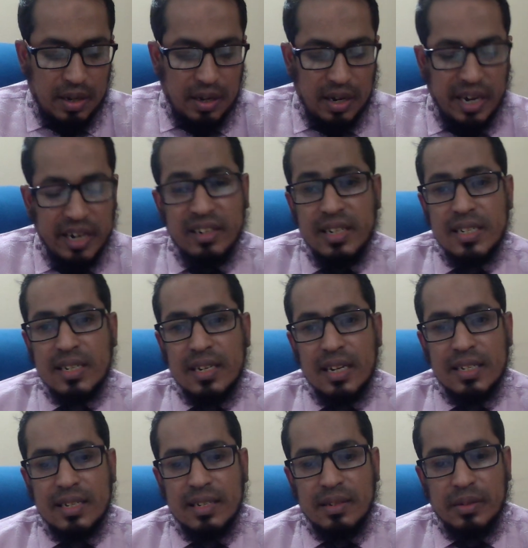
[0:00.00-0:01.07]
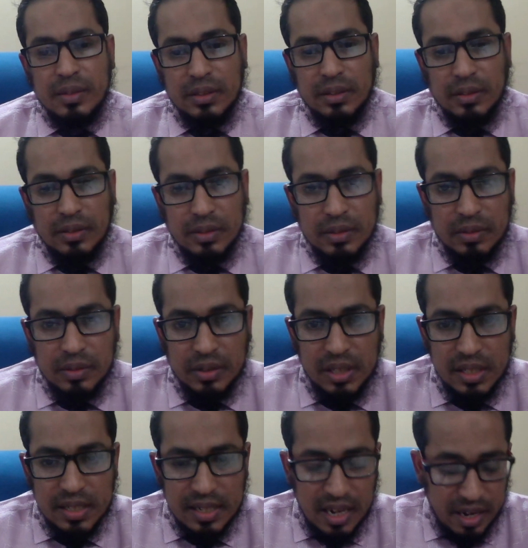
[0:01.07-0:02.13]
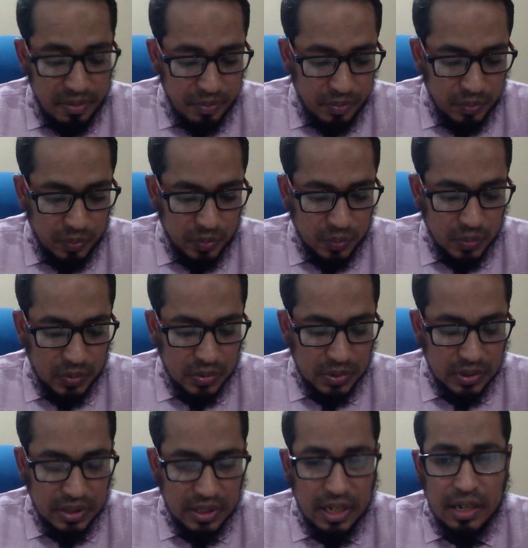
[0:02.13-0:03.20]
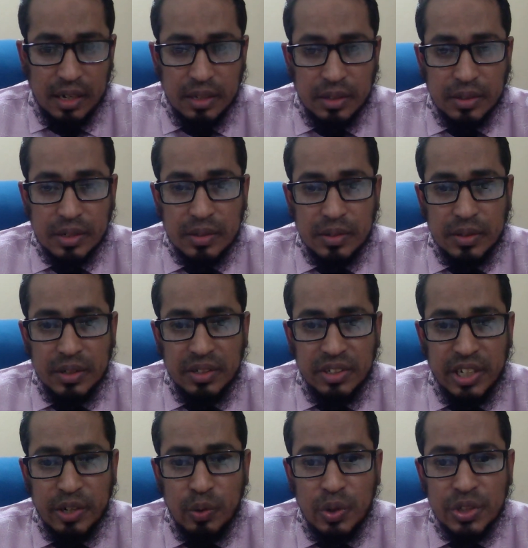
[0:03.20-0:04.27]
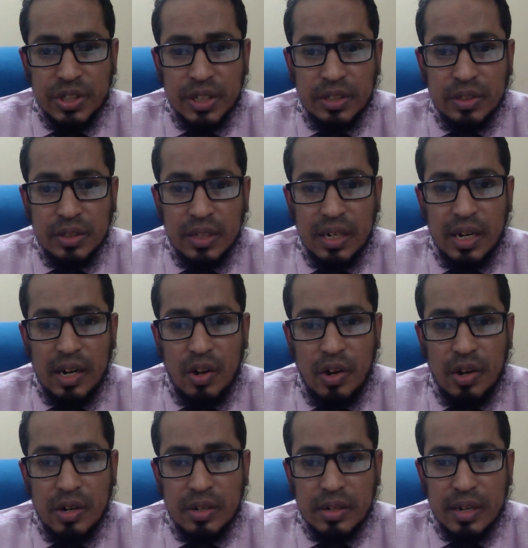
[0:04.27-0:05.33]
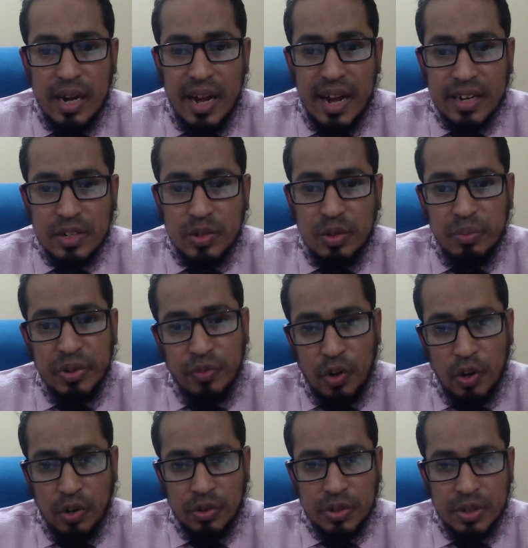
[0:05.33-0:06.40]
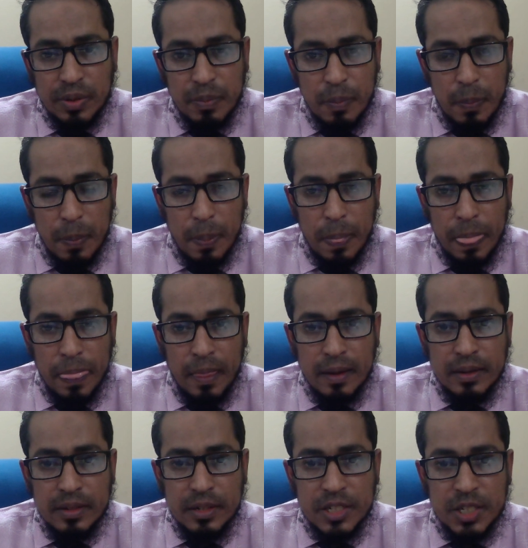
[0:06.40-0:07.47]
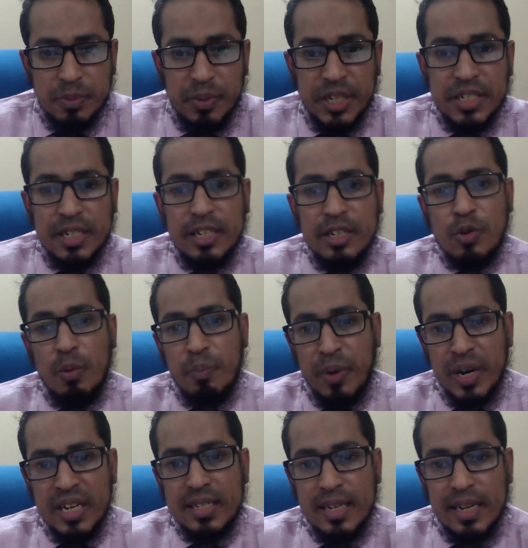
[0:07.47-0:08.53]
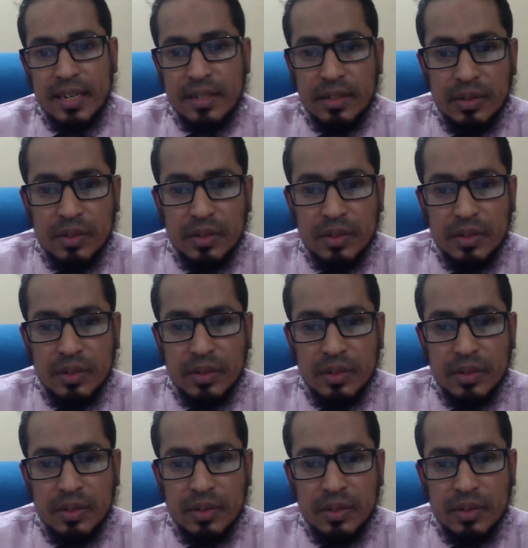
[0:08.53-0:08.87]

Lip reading: I'll discuss this time the regulation or act to be followed, especially Companies Act,